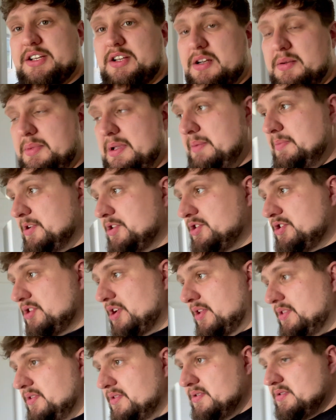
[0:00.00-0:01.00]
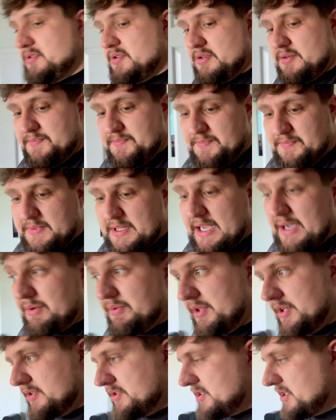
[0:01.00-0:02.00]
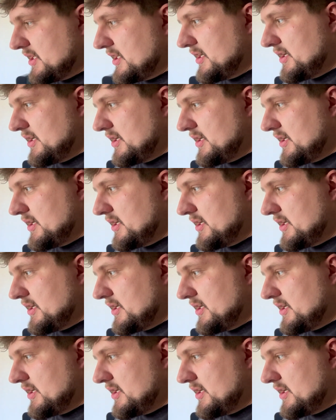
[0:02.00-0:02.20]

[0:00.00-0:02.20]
going to be my son's now that